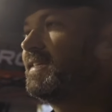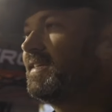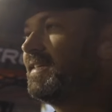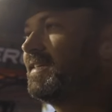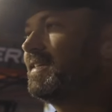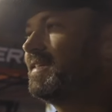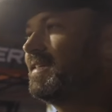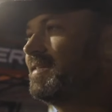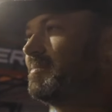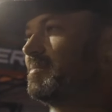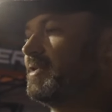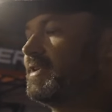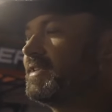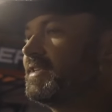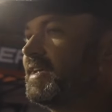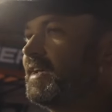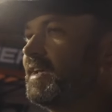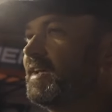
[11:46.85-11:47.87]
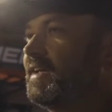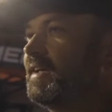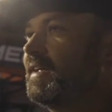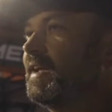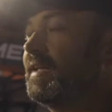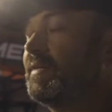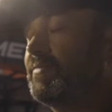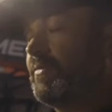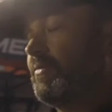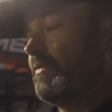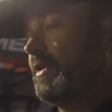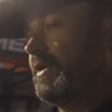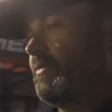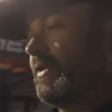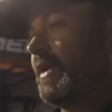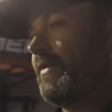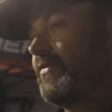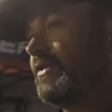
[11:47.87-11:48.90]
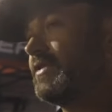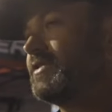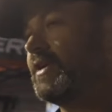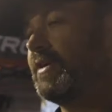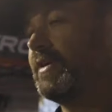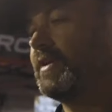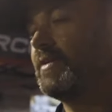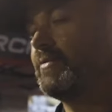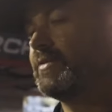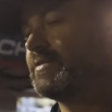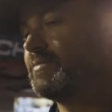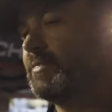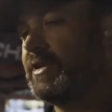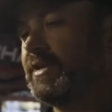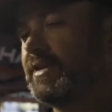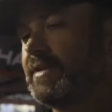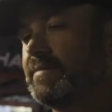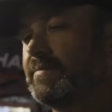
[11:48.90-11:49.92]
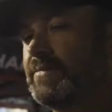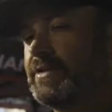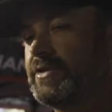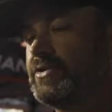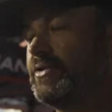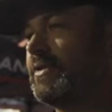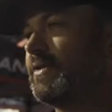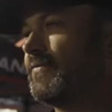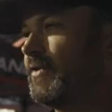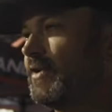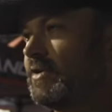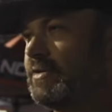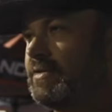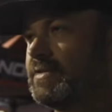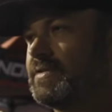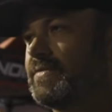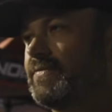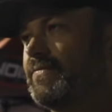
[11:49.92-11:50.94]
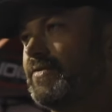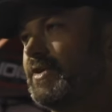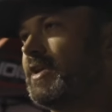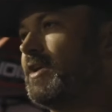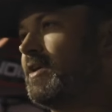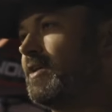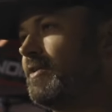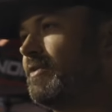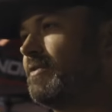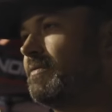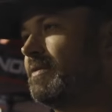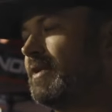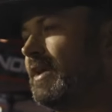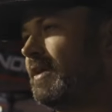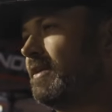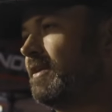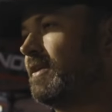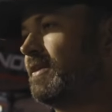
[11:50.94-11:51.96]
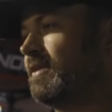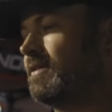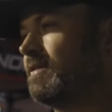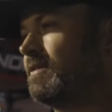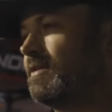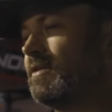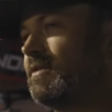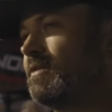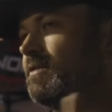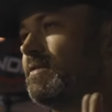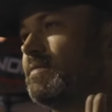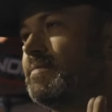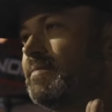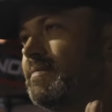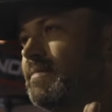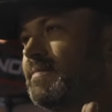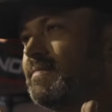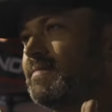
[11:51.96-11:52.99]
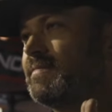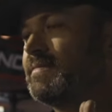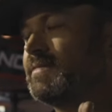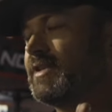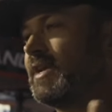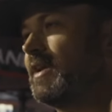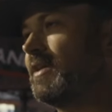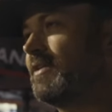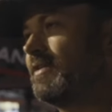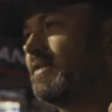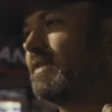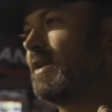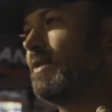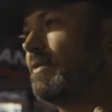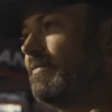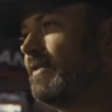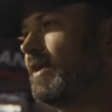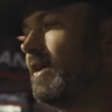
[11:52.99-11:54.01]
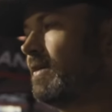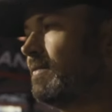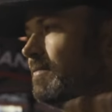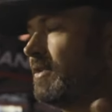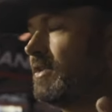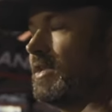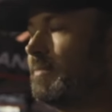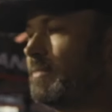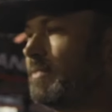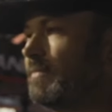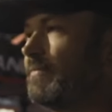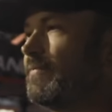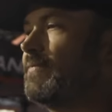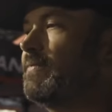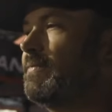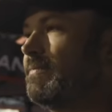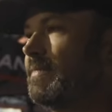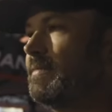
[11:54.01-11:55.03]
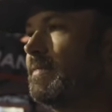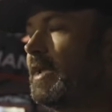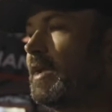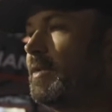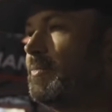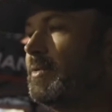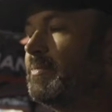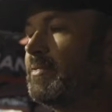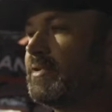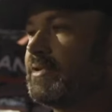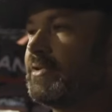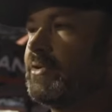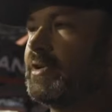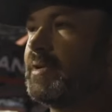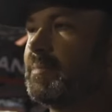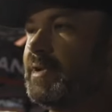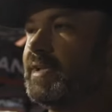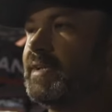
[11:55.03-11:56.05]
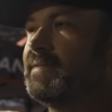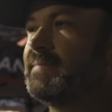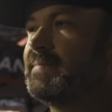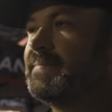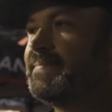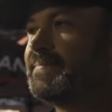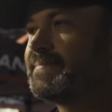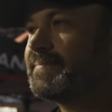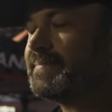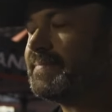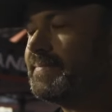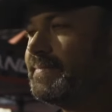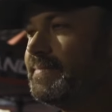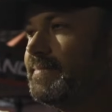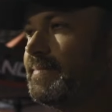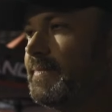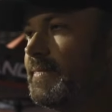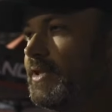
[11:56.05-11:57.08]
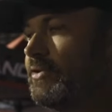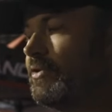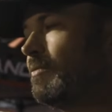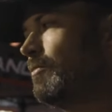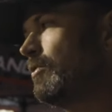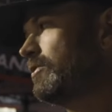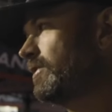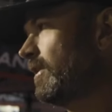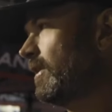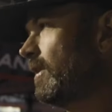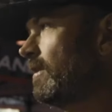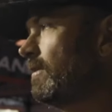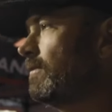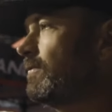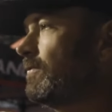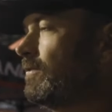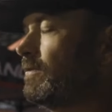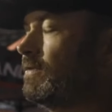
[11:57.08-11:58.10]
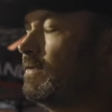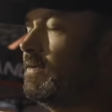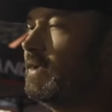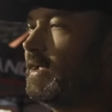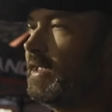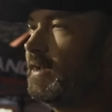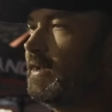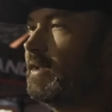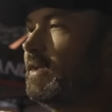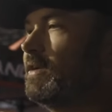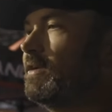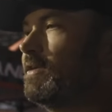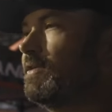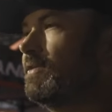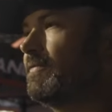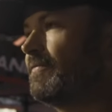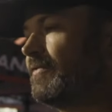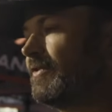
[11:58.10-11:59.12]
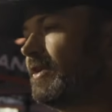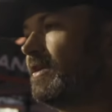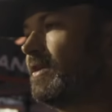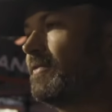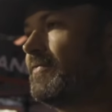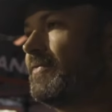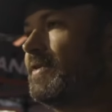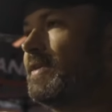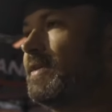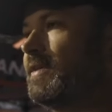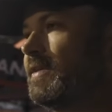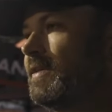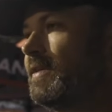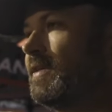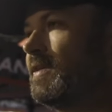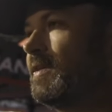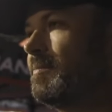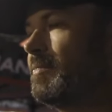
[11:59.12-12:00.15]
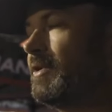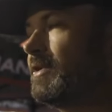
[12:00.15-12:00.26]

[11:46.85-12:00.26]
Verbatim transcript: Yeah. But uh, yeah, when, when I first started, it was me shooting photos, video, editing, all together. Now we've got a team of nine people, including me. Gotcha. Doing merchandise or editing or photography. Gotcha.